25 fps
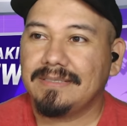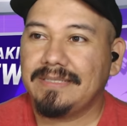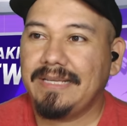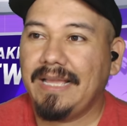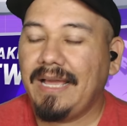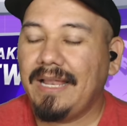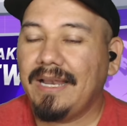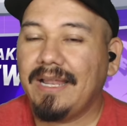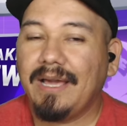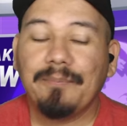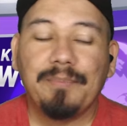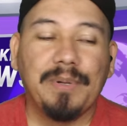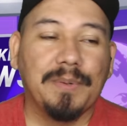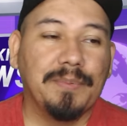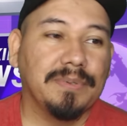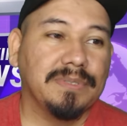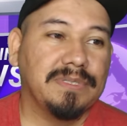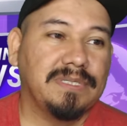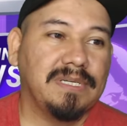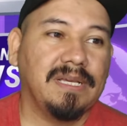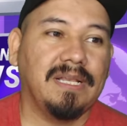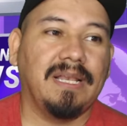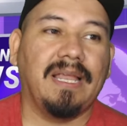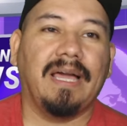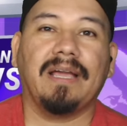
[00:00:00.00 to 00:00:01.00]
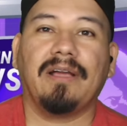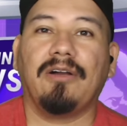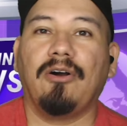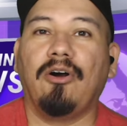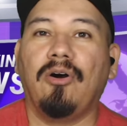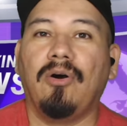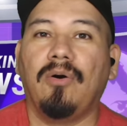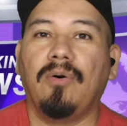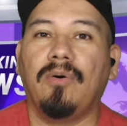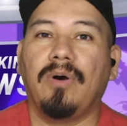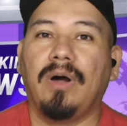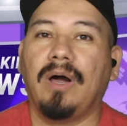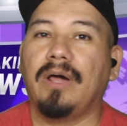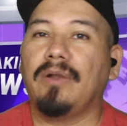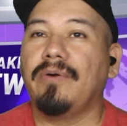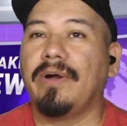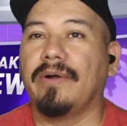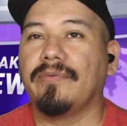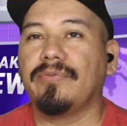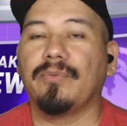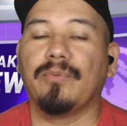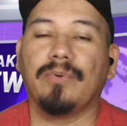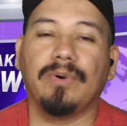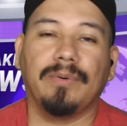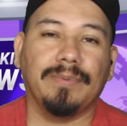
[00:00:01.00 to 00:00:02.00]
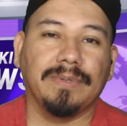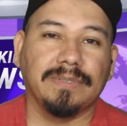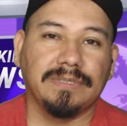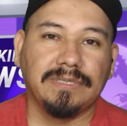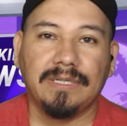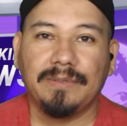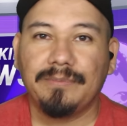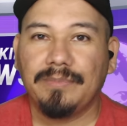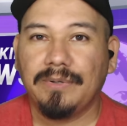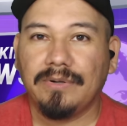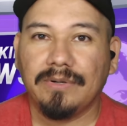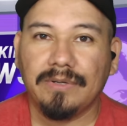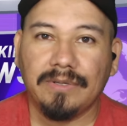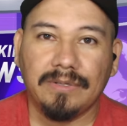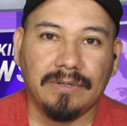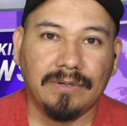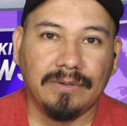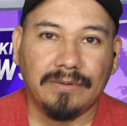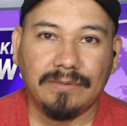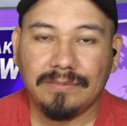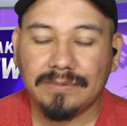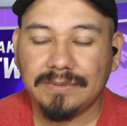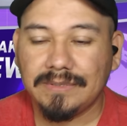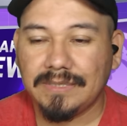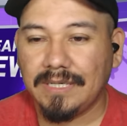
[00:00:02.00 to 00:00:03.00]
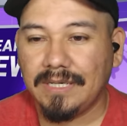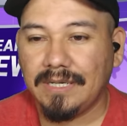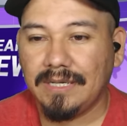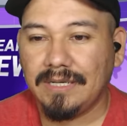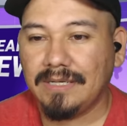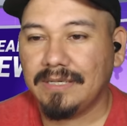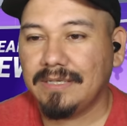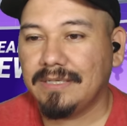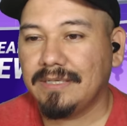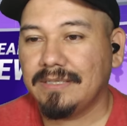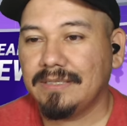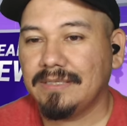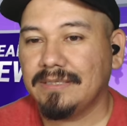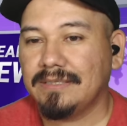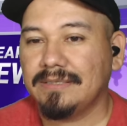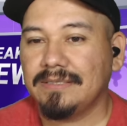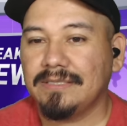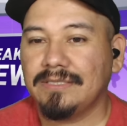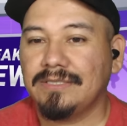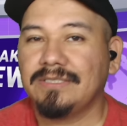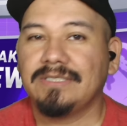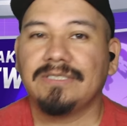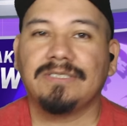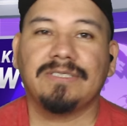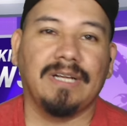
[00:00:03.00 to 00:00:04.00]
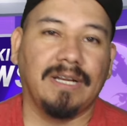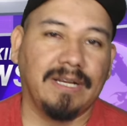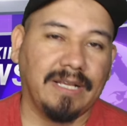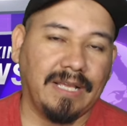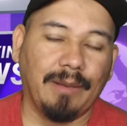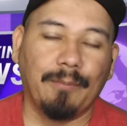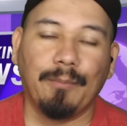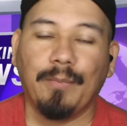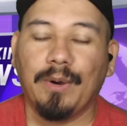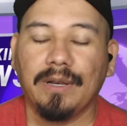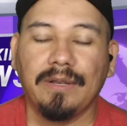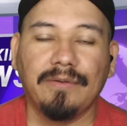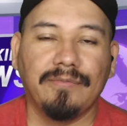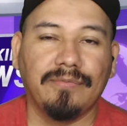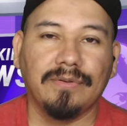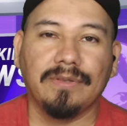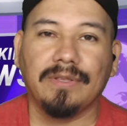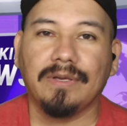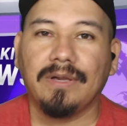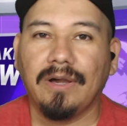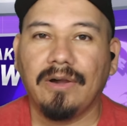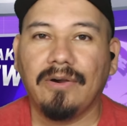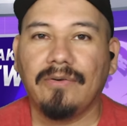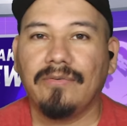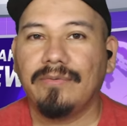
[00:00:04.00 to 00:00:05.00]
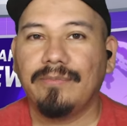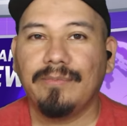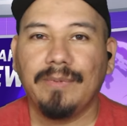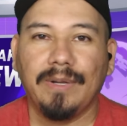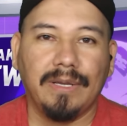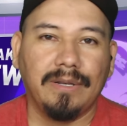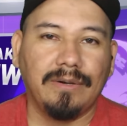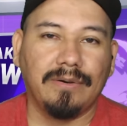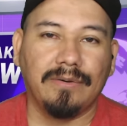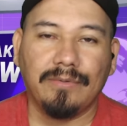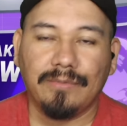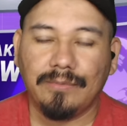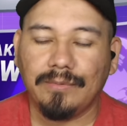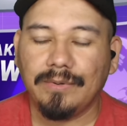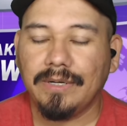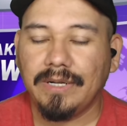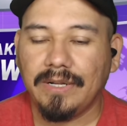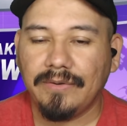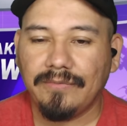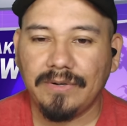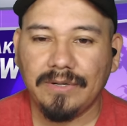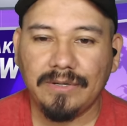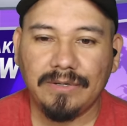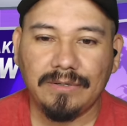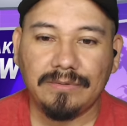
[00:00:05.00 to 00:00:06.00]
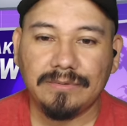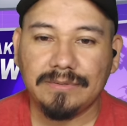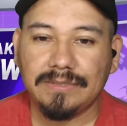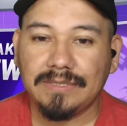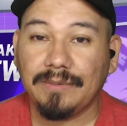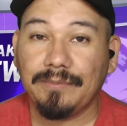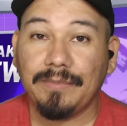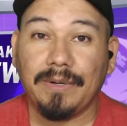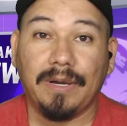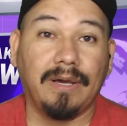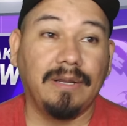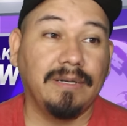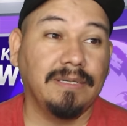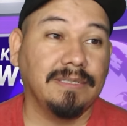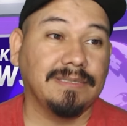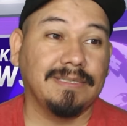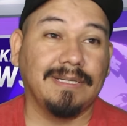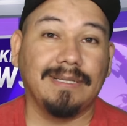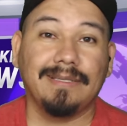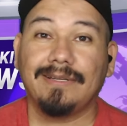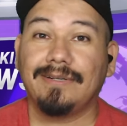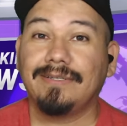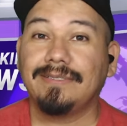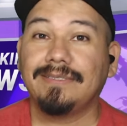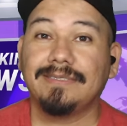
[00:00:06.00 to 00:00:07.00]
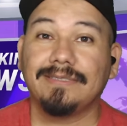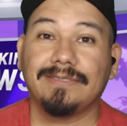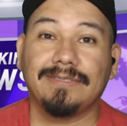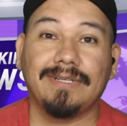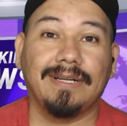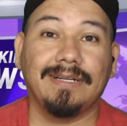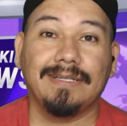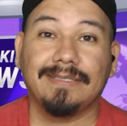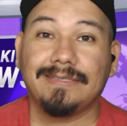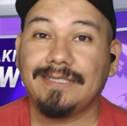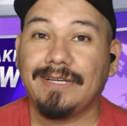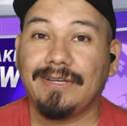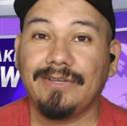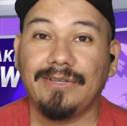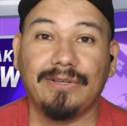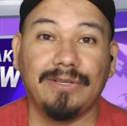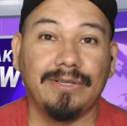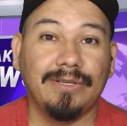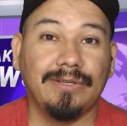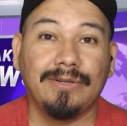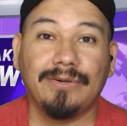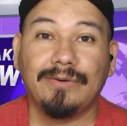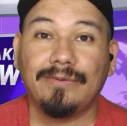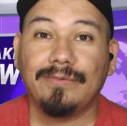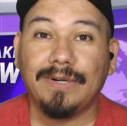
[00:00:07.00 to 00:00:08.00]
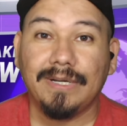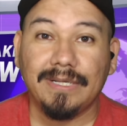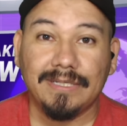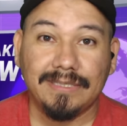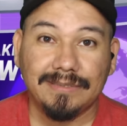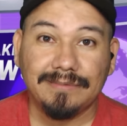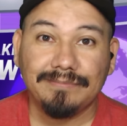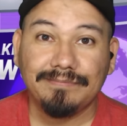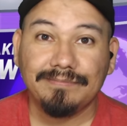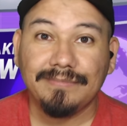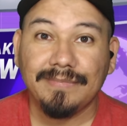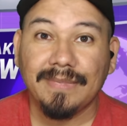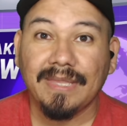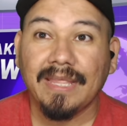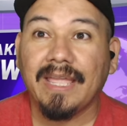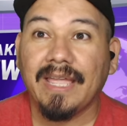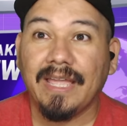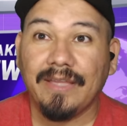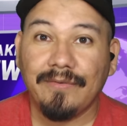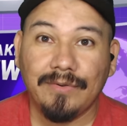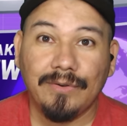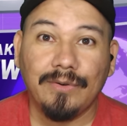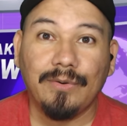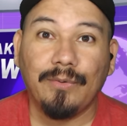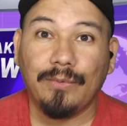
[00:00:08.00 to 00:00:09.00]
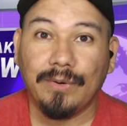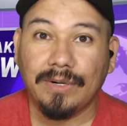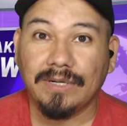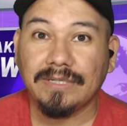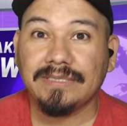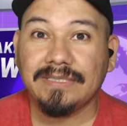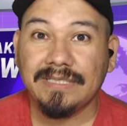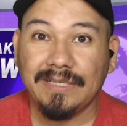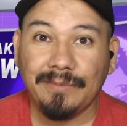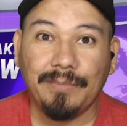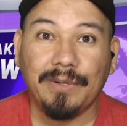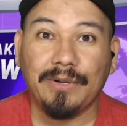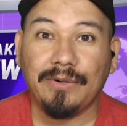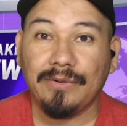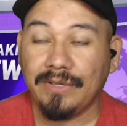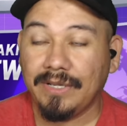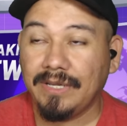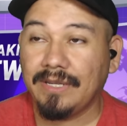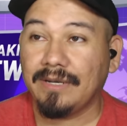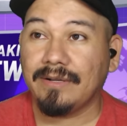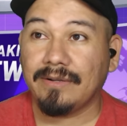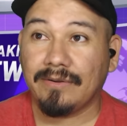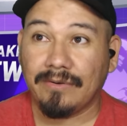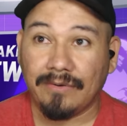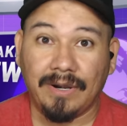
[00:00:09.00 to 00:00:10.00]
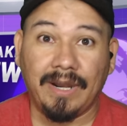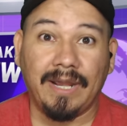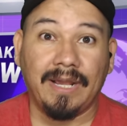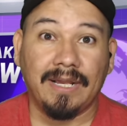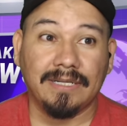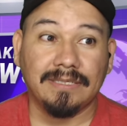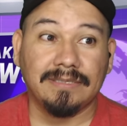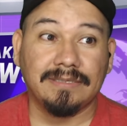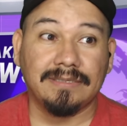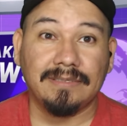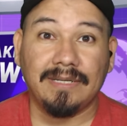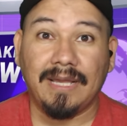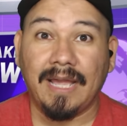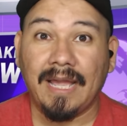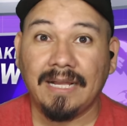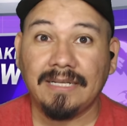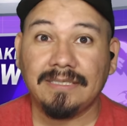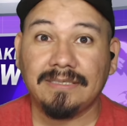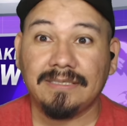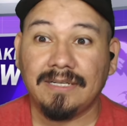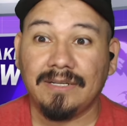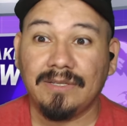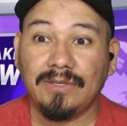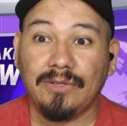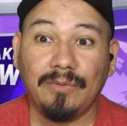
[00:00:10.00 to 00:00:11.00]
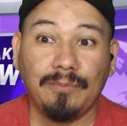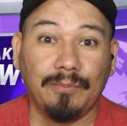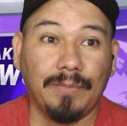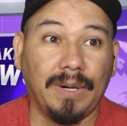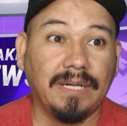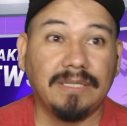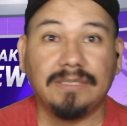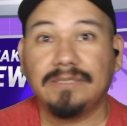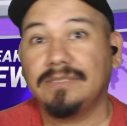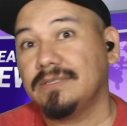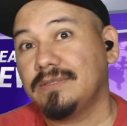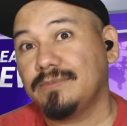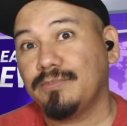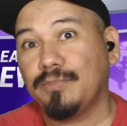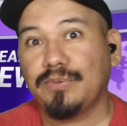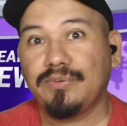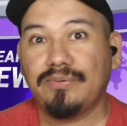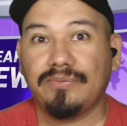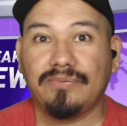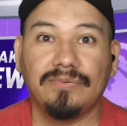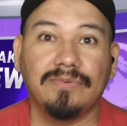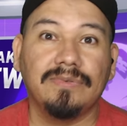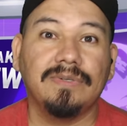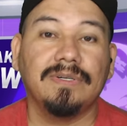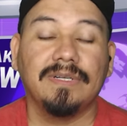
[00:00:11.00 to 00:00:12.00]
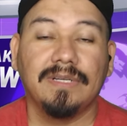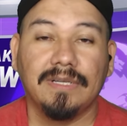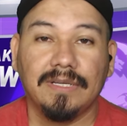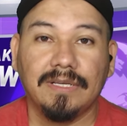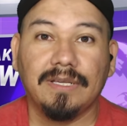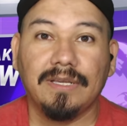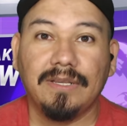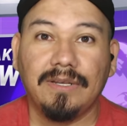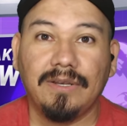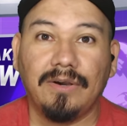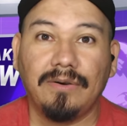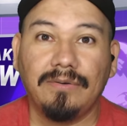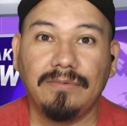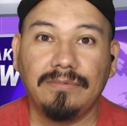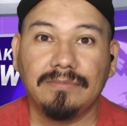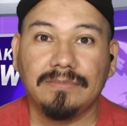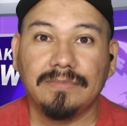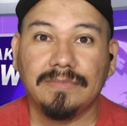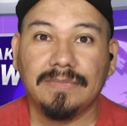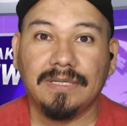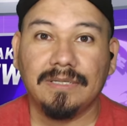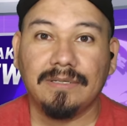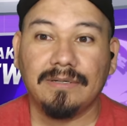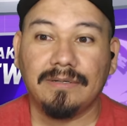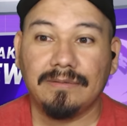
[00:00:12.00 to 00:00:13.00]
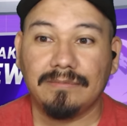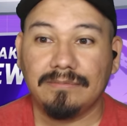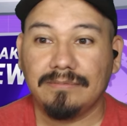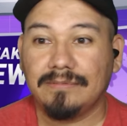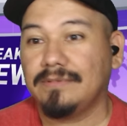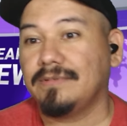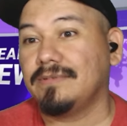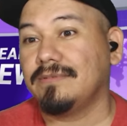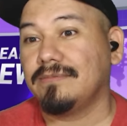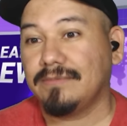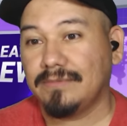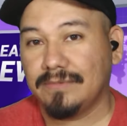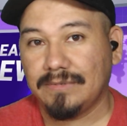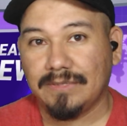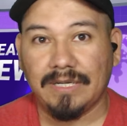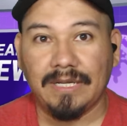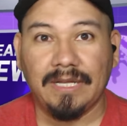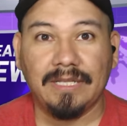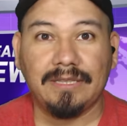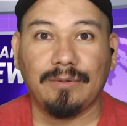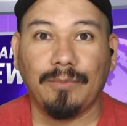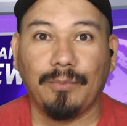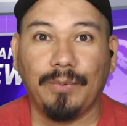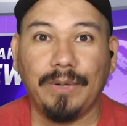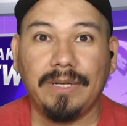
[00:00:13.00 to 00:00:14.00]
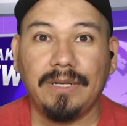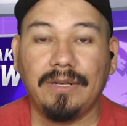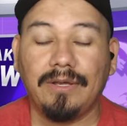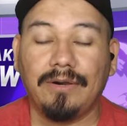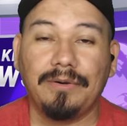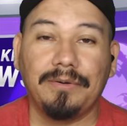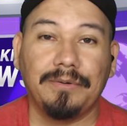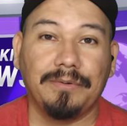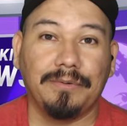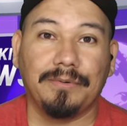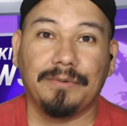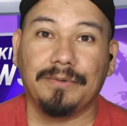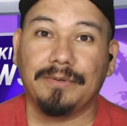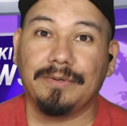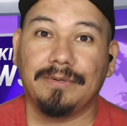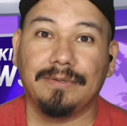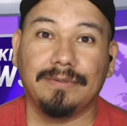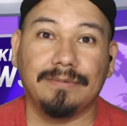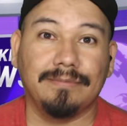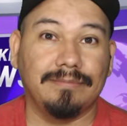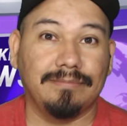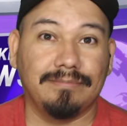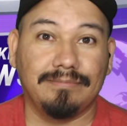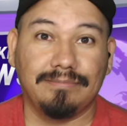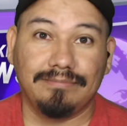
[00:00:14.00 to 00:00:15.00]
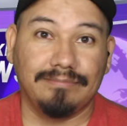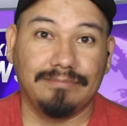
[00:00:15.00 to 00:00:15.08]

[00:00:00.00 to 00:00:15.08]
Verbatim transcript: yeah, a lot of people see like, oh, I don't have to wear my seatbelt. You know what I'm saying? You're just trying to get money for the government or whatever. You know what I'm saying? But honestly, they're just trying to tell you, you know what? If you don't wear a seatbelt, you're gonna crash in an accident. You might just, you know, either hit the window or